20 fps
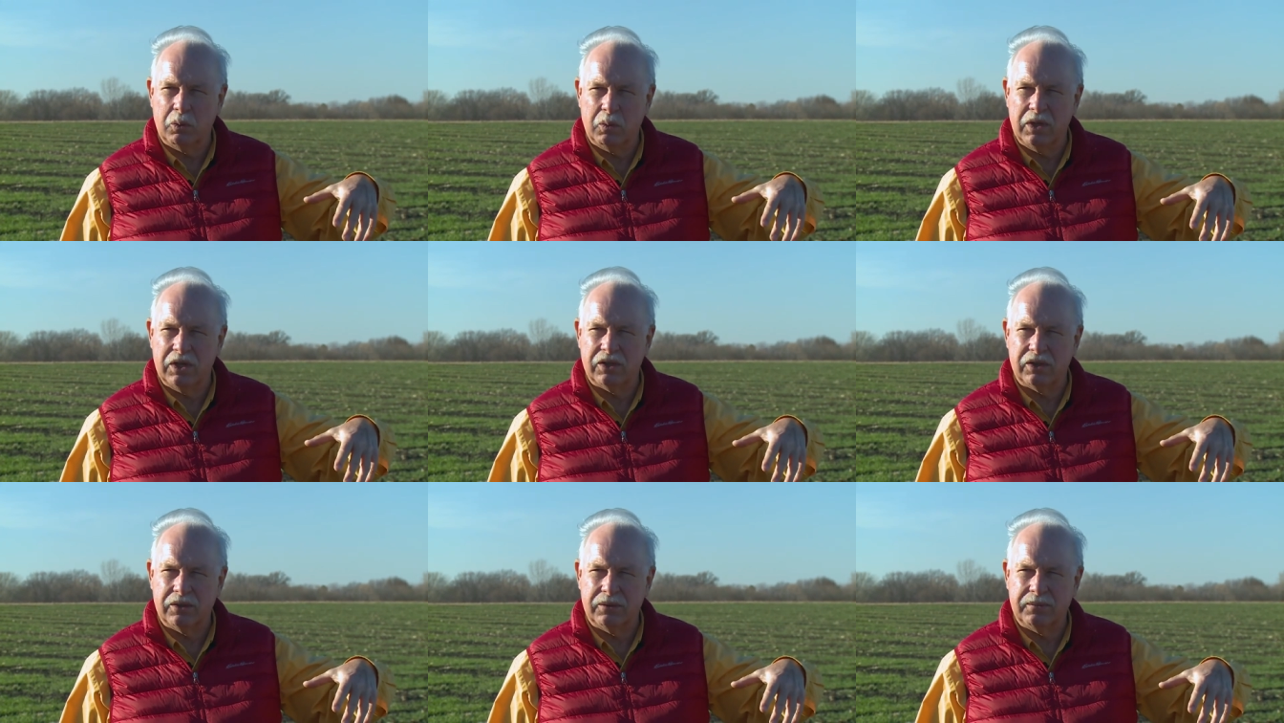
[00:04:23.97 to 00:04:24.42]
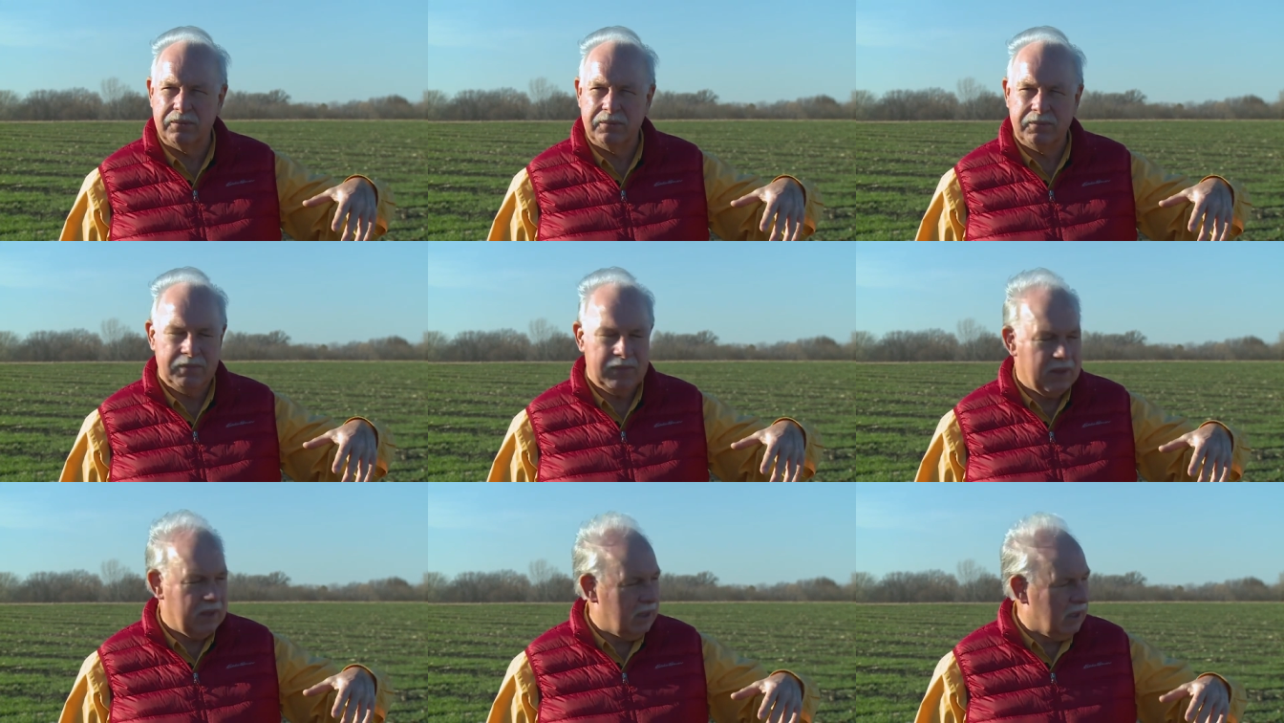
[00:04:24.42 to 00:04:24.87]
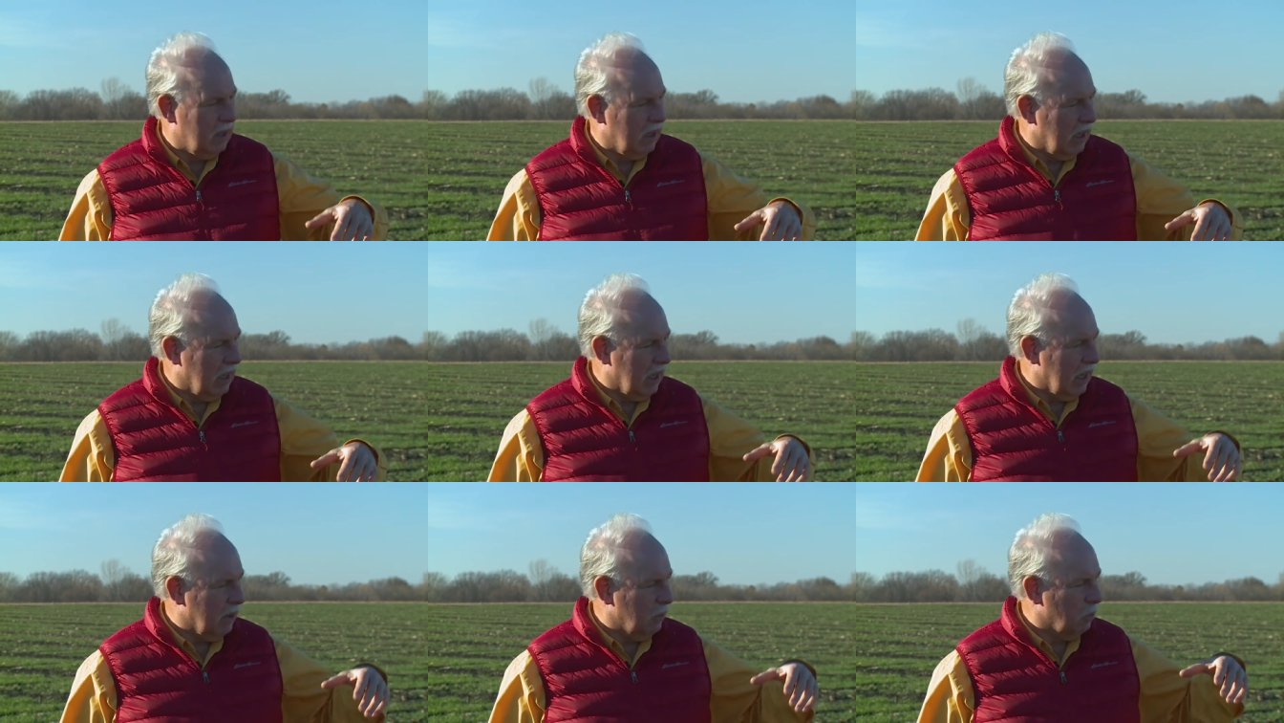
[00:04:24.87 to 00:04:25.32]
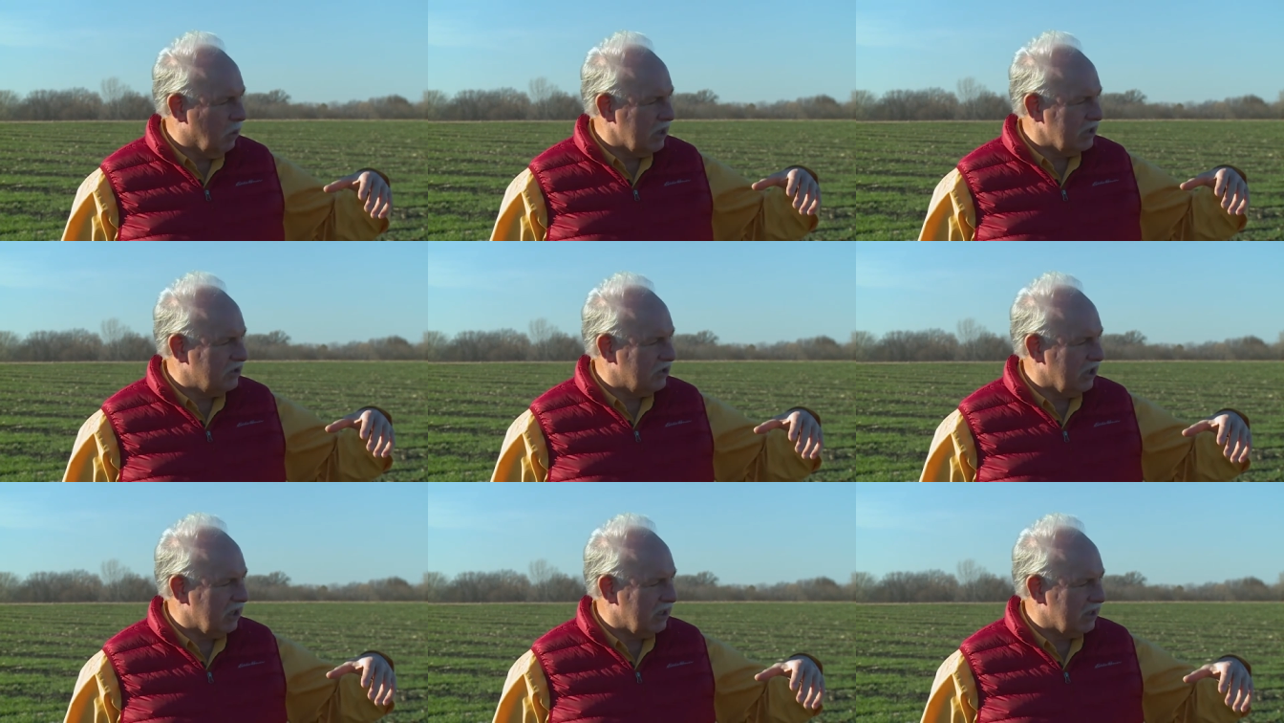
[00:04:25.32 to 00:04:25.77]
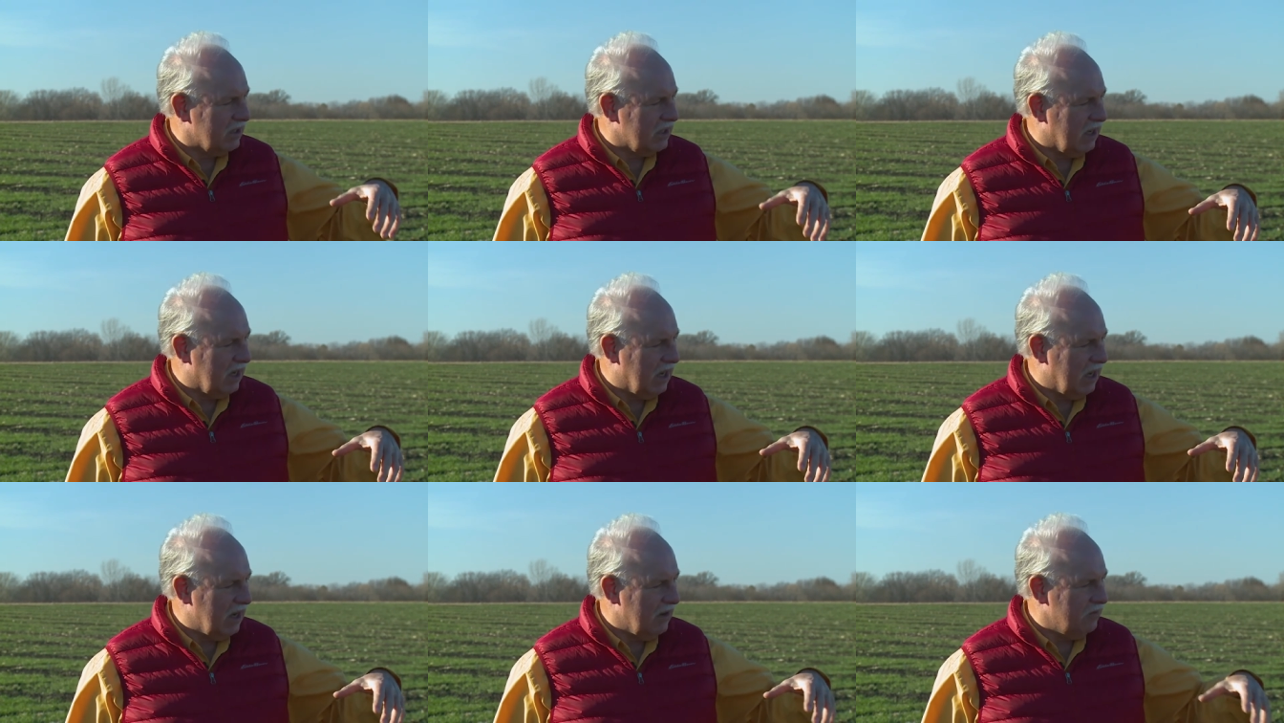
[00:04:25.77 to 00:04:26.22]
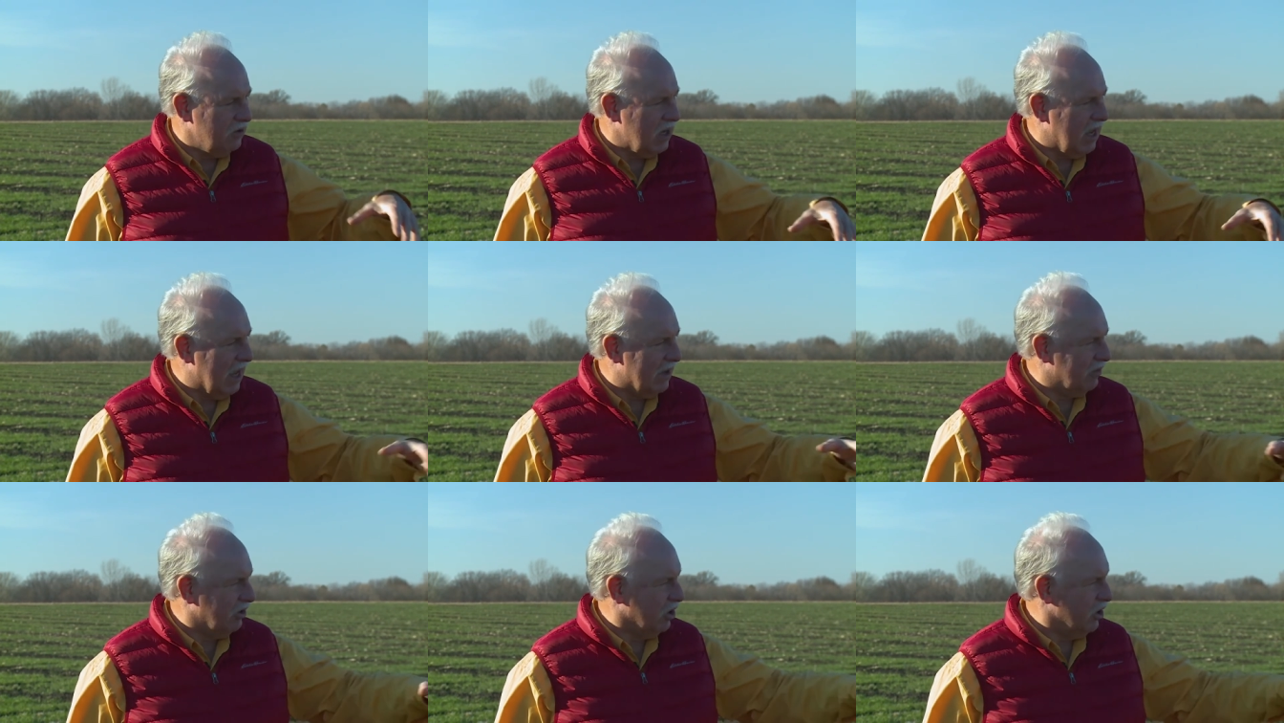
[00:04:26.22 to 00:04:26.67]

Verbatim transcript: winter. And once it, uh, if you have